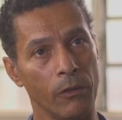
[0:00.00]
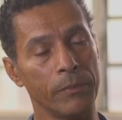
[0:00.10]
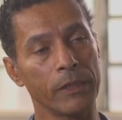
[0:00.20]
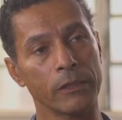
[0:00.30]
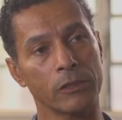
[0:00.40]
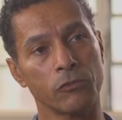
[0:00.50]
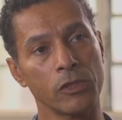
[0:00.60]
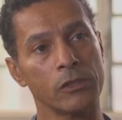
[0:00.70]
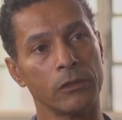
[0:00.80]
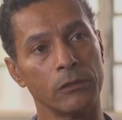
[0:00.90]
biggest
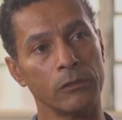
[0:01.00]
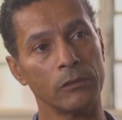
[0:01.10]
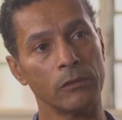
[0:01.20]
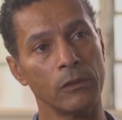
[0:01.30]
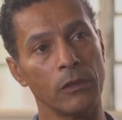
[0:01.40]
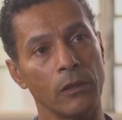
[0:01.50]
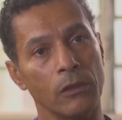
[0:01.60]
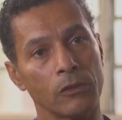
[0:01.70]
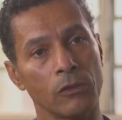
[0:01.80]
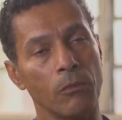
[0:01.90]
reason.
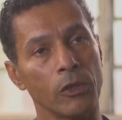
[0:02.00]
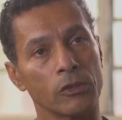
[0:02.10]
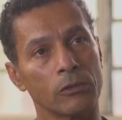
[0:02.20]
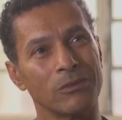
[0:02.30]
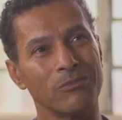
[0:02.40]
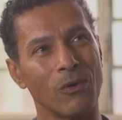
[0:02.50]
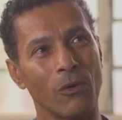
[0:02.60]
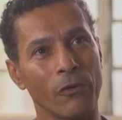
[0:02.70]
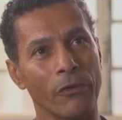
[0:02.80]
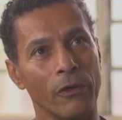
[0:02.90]
It's not much
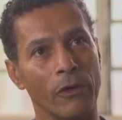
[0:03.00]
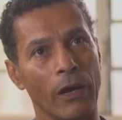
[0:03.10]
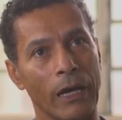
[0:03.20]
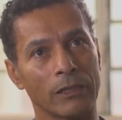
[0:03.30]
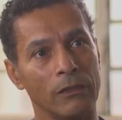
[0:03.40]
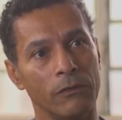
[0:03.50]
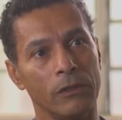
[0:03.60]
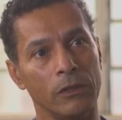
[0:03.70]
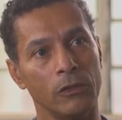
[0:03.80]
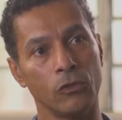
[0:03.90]
other
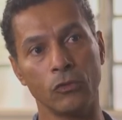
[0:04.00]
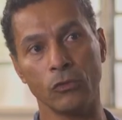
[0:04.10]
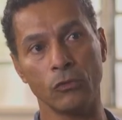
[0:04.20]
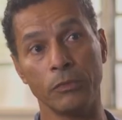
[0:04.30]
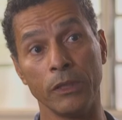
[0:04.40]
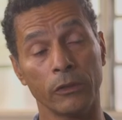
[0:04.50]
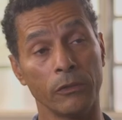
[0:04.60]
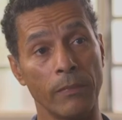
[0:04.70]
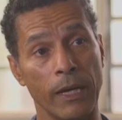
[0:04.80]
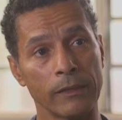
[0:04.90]
activity you do beyond
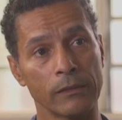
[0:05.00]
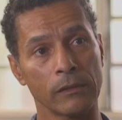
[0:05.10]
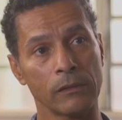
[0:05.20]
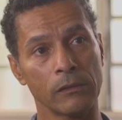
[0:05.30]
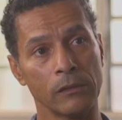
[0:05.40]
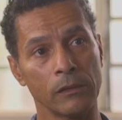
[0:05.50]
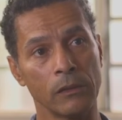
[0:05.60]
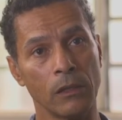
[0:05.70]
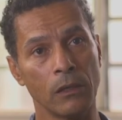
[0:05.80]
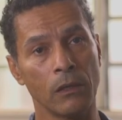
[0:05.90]
the mask,
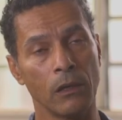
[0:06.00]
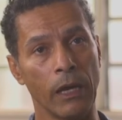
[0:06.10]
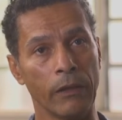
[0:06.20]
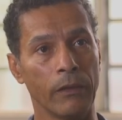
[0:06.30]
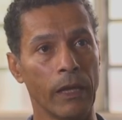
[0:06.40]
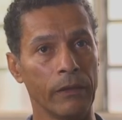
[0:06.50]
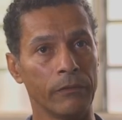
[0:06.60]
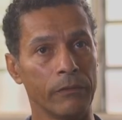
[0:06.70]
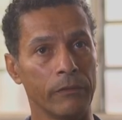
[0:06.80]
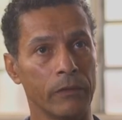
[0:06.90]

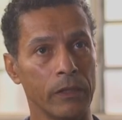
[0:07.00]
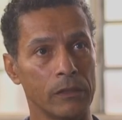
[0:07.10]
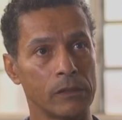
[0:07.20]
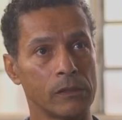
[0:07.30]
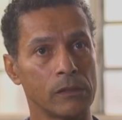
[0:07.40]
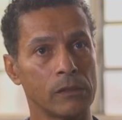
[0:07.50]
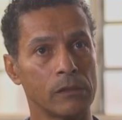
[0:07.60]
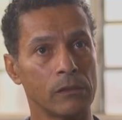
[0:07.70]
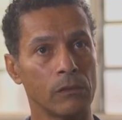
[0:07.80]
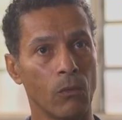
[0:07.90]
and
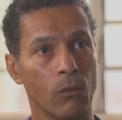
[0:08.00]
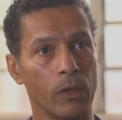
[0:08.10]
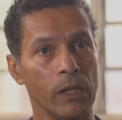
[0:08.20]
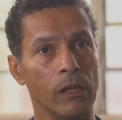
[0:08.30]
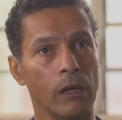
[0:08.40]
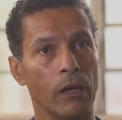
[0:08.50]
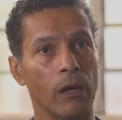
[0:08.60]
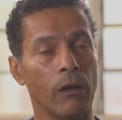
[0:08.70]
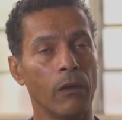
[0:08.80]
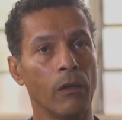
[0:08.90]
this
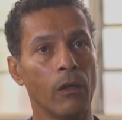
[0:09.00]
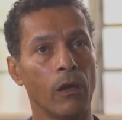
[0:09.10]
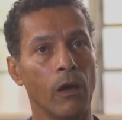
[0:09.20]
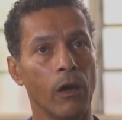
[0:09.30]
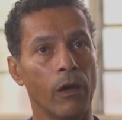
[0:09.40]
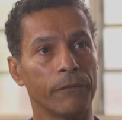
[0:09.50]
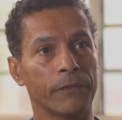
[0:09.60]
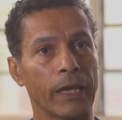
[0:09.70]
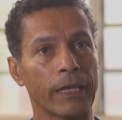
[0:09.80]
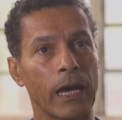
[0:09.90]
will
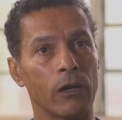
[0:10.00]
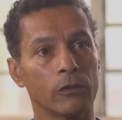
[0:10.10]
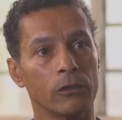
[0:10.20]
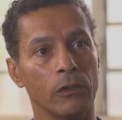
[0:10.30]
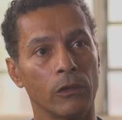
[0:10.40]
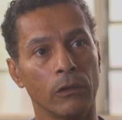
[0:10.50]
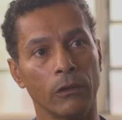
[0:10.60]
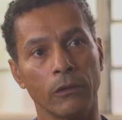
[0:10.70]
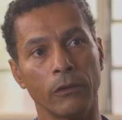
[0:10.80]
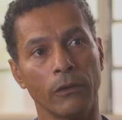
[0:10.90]
take out
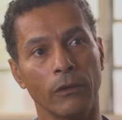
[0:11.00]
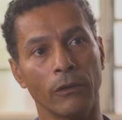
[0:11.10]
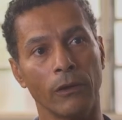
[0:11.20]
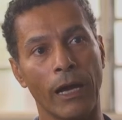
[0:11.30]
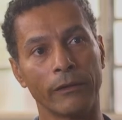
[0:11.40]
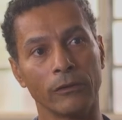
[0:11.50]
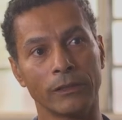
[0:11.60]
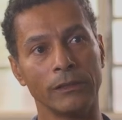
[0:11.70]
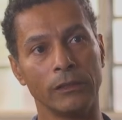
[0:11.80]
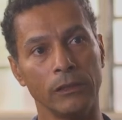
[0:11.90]
your
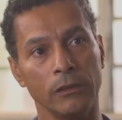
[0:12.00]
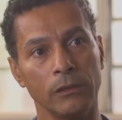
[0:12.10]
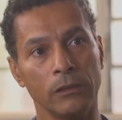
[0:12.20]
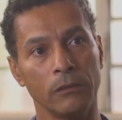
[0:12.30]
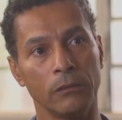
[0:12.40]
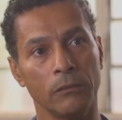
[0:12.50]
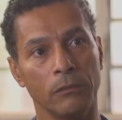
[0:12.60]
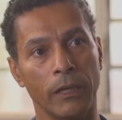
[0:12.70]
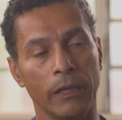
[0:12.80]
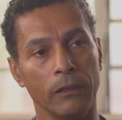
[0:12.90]
identity
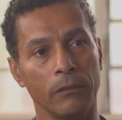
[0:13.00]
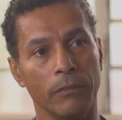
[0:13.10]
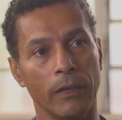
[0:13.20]
by